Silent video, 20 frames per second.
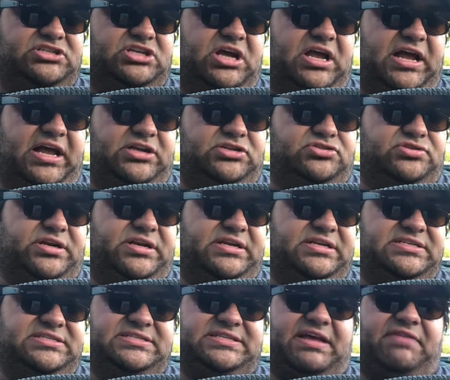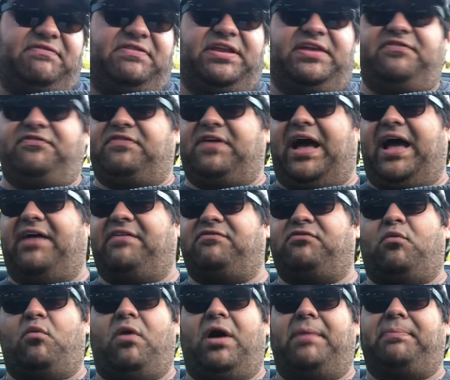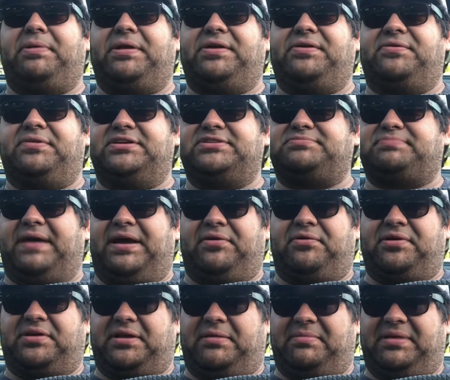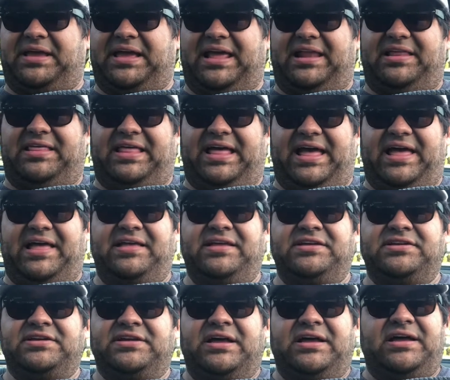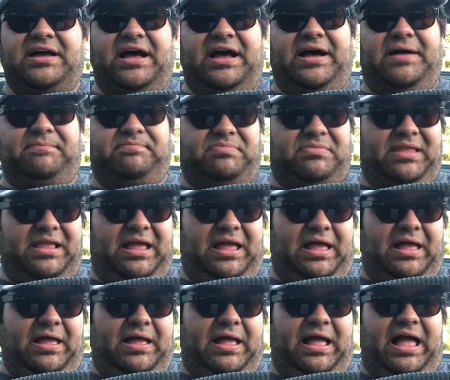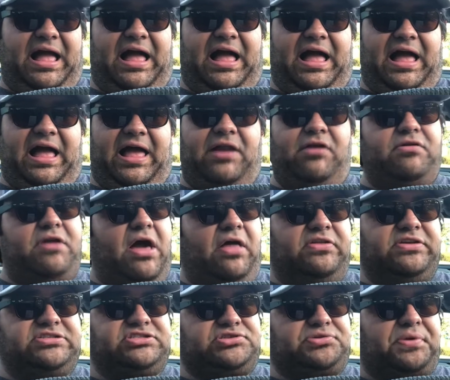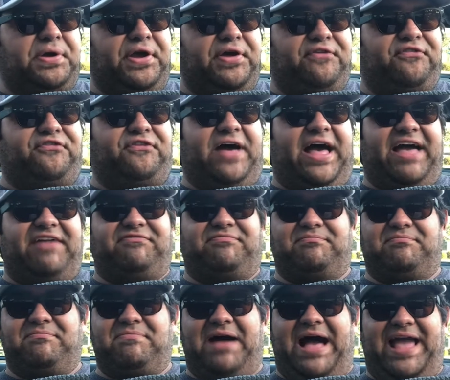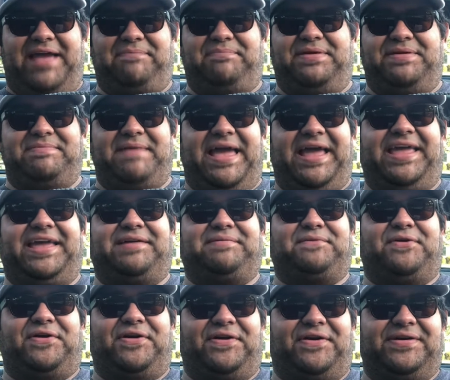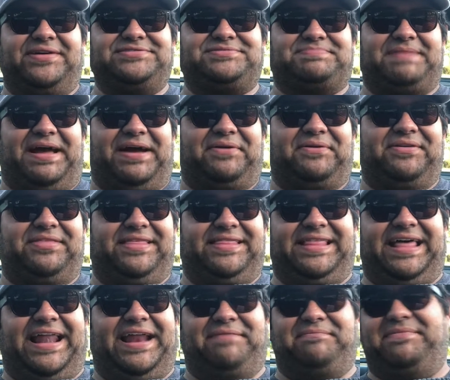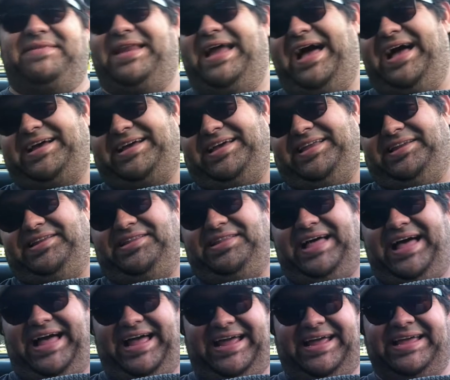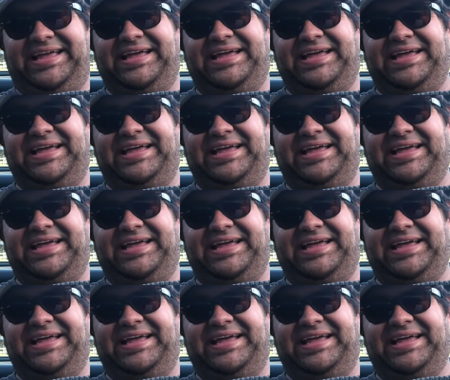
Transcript: 175 whopping horsepower coming out of that. I don't know, this 305 might be making more horsepower than that. I'm not going to lie.